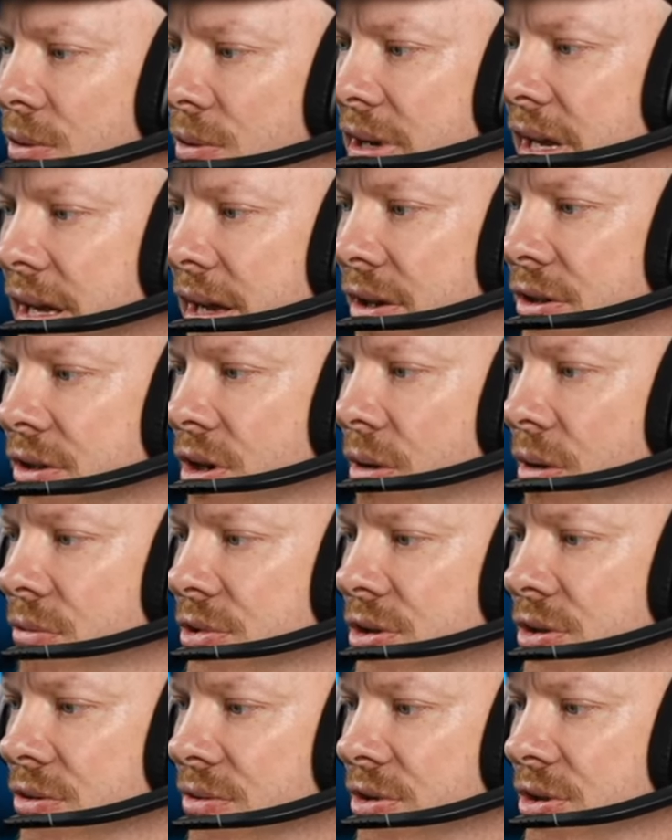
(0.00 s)
year,
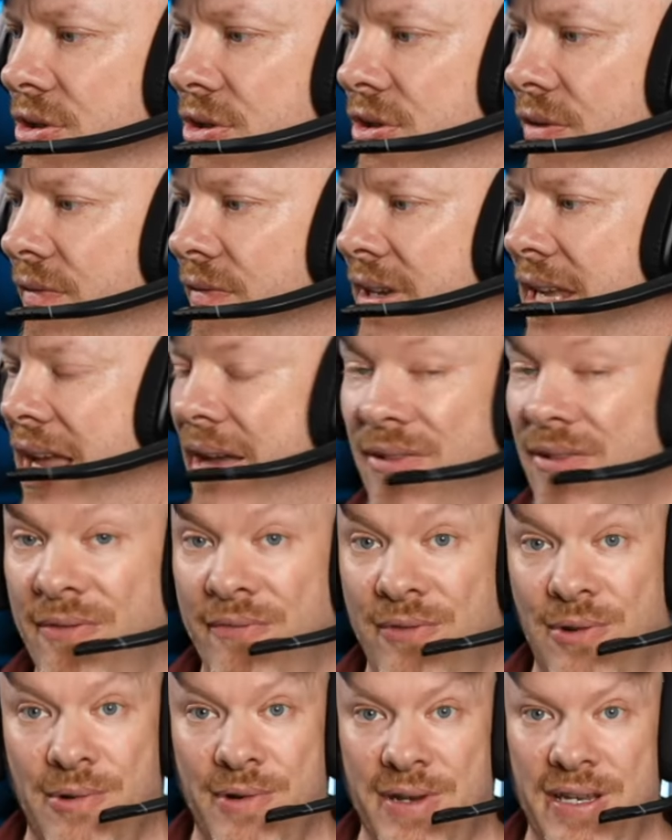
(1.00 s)
coastal Southern
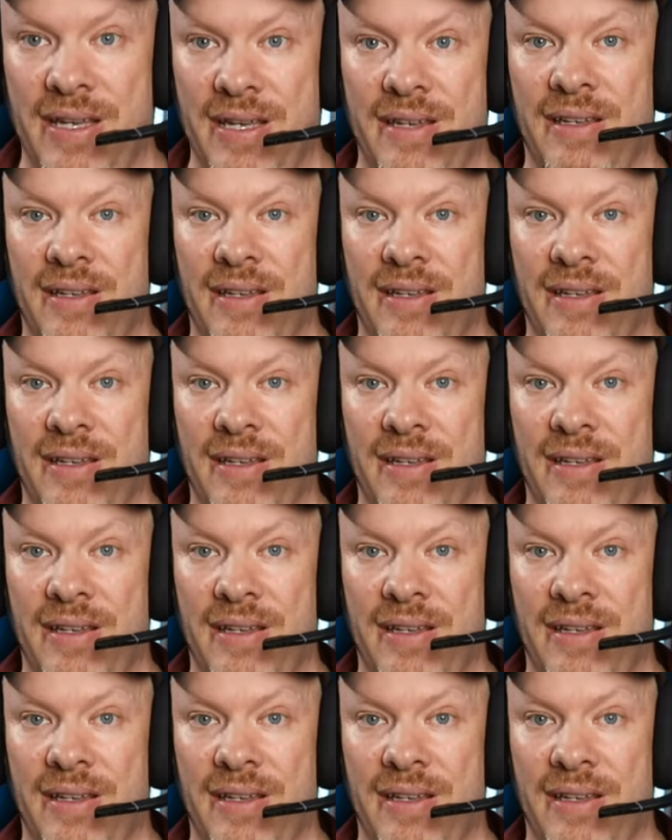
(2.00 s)
California.